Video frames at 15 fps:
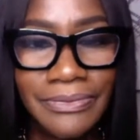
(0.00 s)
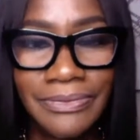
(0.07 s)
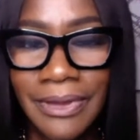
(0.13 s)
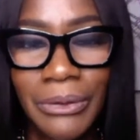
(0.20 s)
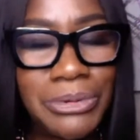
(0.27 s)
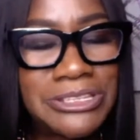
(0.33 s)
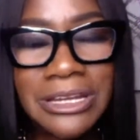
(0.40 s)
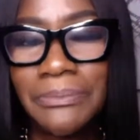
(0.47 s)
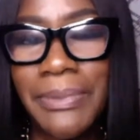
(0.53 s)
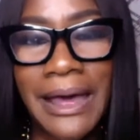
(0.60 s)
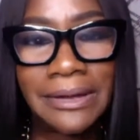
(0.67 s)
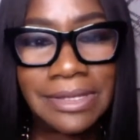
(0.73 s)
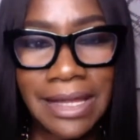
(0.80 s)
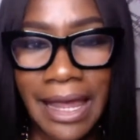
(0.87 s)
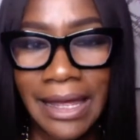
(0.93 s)
It wasn't
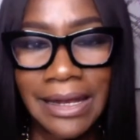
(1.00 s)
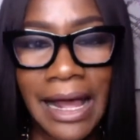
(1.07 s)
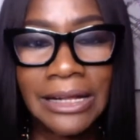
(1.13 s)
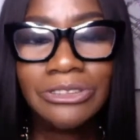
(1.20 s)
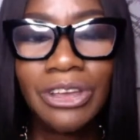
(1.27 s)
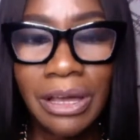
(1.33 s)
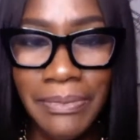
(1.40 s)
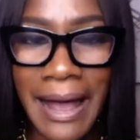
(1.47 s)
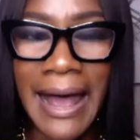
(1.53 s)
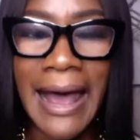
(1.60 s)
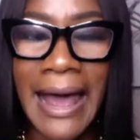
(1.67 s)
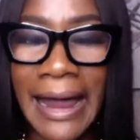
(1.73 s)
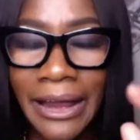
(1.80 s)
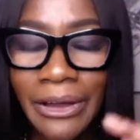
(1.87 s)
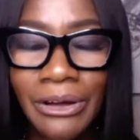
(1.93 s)
about that. I took my
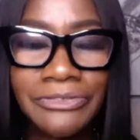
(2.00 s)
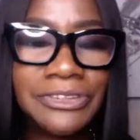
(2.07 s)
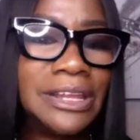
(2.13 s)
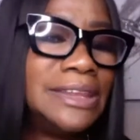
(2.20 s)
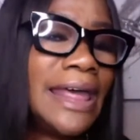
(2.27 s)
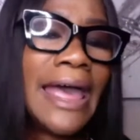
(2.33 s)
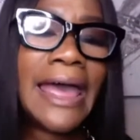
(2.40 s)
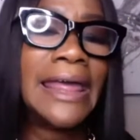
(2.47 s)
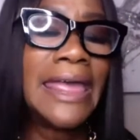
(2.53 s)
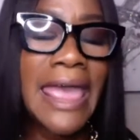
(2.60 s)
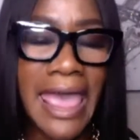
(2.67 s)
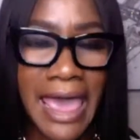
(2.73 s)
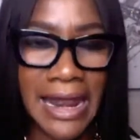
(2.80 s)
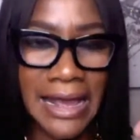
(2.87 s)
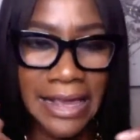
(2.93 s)
eye off of that,
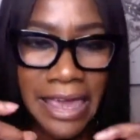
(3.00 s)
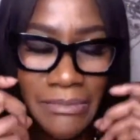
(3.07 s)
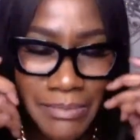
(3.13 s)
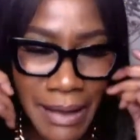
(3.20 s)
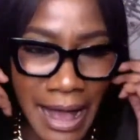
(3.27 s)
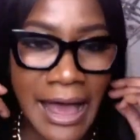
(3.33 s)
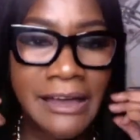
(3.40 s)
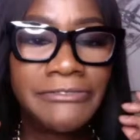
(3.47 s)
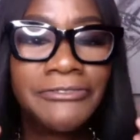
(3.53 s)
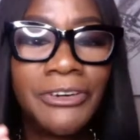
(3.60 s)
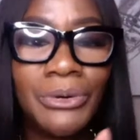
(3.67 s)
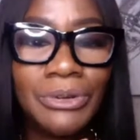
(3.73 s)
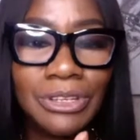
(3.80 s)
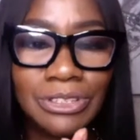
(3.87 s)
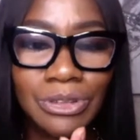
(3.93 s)
and I kept my eye
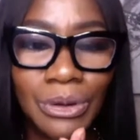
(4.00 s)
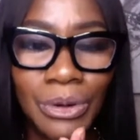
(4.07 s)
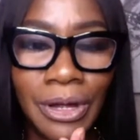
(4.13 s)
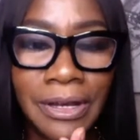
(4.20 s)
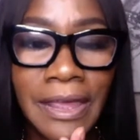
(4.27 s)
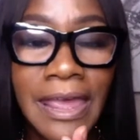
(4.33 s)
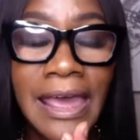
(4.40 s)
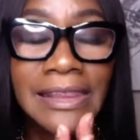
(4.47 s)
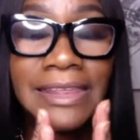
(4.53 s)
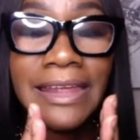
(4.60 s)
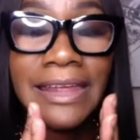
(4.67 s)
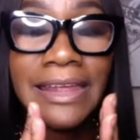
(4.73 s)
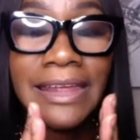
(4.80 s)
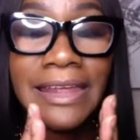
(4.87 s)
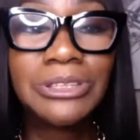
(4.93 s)
focused on that
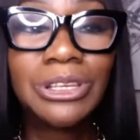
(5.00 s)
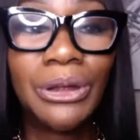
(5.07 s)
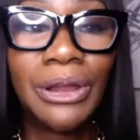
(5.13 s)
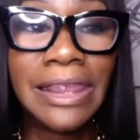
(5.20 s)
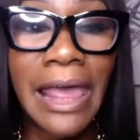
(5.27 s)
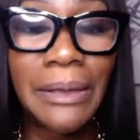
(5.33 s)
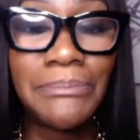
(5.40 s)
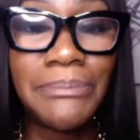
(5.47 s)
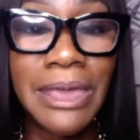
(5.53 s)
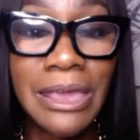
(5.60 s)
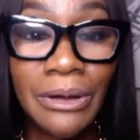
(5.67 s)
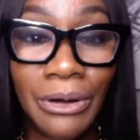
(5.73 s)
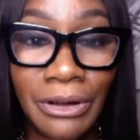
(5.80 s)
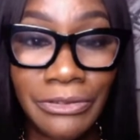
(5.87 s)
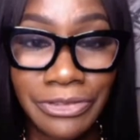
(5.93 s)
I was going to let
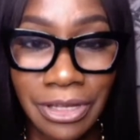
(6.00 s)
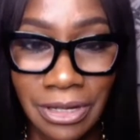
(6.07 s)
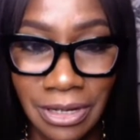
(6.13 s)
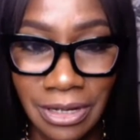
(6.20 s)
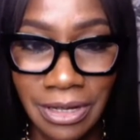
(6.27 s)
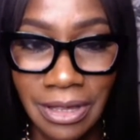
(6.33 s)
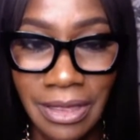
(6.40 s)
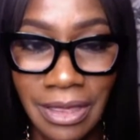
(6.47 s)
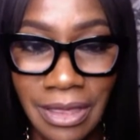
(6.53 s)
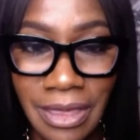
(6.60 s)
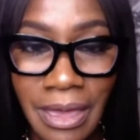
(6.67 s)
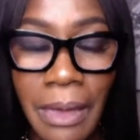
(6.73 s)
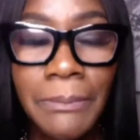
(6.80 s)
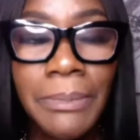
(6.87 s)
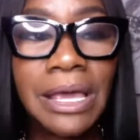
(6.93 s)
me off the hook,
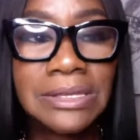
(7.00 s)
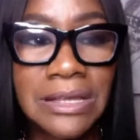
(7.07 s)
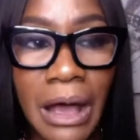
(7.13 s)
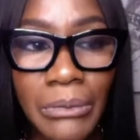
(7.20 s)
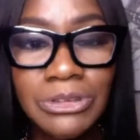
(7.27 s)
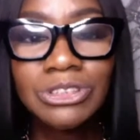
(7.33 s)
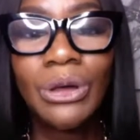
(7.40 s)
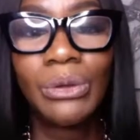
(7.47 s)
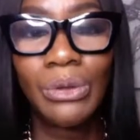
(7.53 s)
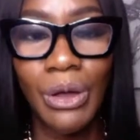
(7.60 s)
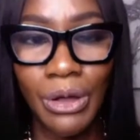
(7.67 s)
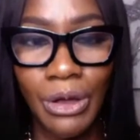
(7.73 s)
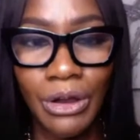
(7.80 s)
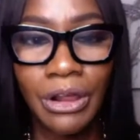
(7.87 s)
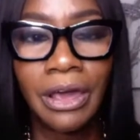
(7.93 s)
because I was no
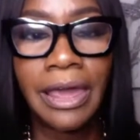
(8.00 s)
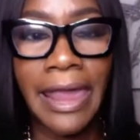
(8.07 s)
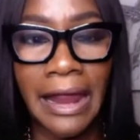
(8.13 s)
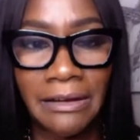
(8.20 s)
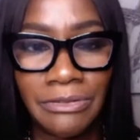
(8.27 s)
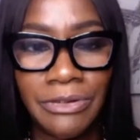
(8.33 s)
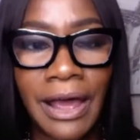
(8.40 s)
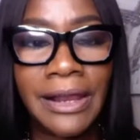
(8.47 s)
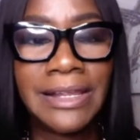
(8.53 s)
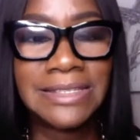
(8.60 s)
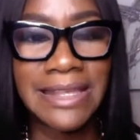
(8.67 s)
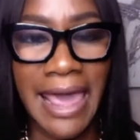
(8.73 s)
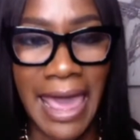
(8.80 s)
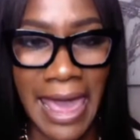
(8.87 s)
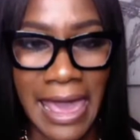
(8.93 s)
longer going to carry around this
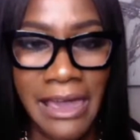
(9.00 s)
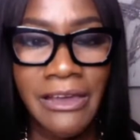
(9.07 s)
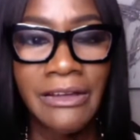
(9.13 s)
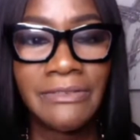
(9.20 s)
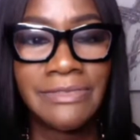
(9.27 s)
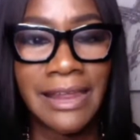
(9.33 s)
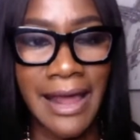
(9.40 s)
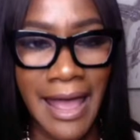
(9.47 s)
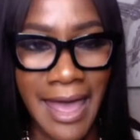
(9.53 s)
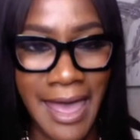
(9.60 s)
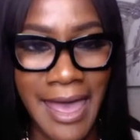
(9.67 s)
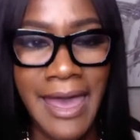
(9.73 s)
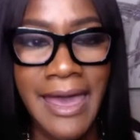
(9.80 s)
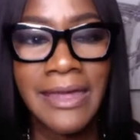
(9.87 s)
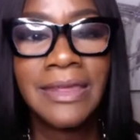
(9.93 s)
anger that I
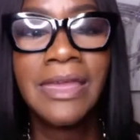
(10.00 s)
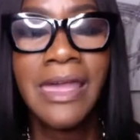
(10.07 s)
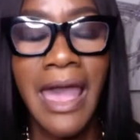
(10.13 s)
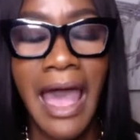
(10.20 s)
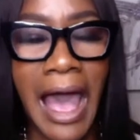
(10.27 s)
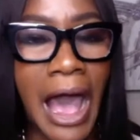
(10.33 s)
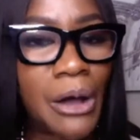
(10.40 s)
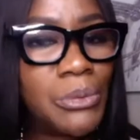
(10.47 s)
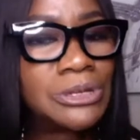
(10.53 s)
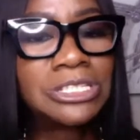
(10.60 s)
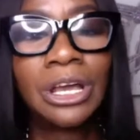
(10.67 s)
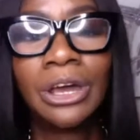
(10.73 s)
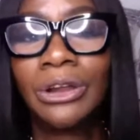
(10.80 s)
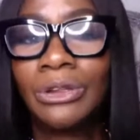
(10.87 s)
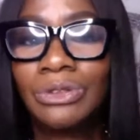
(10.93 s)
had. I
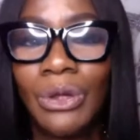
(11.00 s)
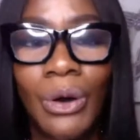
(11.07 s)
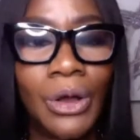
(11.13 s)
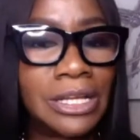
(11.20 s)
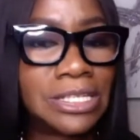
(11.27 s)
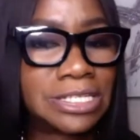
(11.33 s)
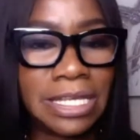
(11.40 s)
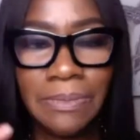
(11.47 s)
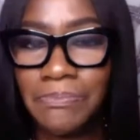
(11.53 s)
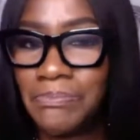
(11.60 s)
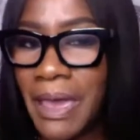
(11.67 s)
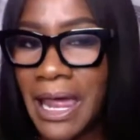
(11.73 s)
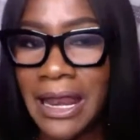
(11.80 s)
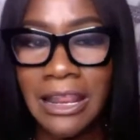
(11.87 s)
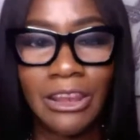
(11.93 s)
wasn't going to longer see
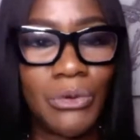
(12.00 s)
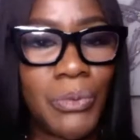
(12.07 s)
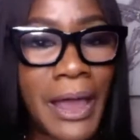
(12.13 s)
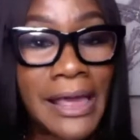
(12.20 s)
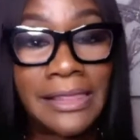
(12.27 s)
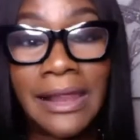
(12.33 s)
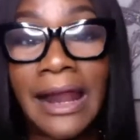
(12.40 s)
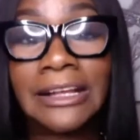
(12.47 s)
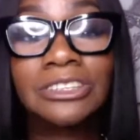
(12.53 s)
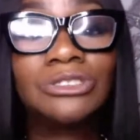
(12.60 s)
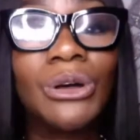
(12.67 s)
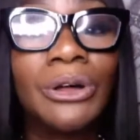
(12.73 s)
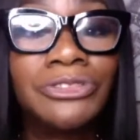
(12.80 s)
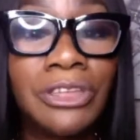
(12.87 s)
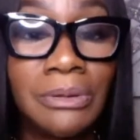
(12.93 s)
men in the way that I
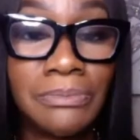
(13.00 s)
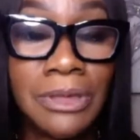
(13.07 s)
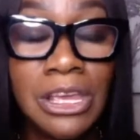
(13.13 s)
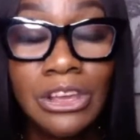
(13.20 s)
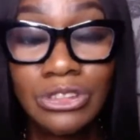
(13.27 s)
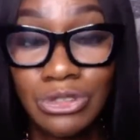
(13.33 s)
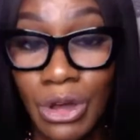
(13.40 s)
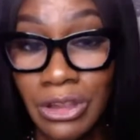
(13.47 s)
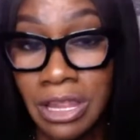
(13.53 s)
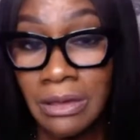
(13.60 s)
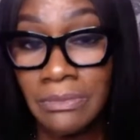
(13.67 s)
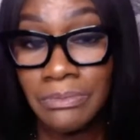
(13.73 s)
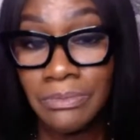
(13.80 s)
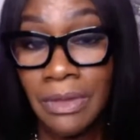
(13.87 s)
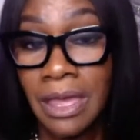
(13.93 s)
saw
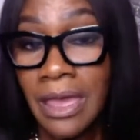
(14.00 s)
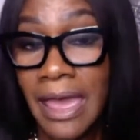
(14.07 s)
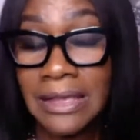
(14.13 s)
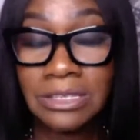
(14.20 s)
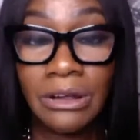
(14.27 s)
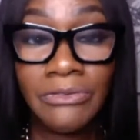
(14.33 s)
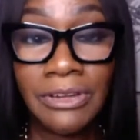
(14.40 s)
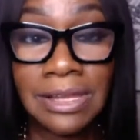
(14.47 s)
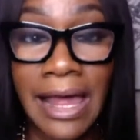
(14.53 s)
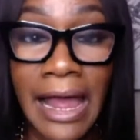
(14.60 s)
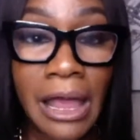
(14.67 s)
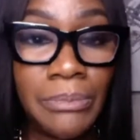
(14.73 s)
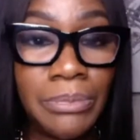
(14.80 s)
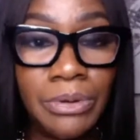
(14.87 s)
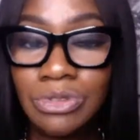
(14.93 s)
them as
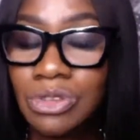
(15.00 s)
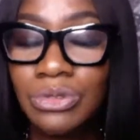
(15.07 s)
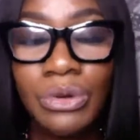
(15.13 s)
unreliable, too